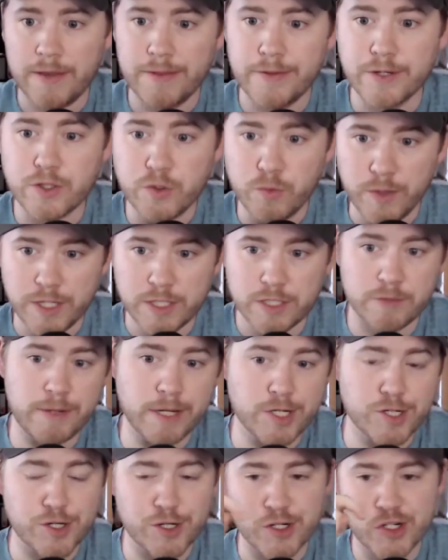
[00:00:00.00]
this week. So
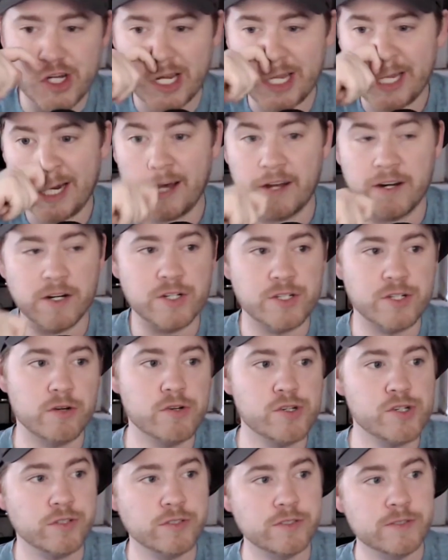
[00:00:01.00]
make sure you're checking out our
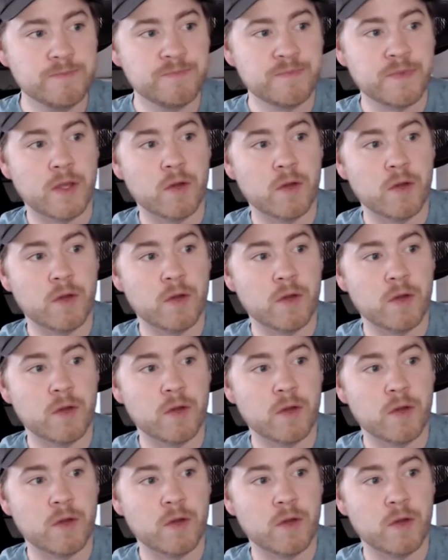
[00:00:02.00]
socials.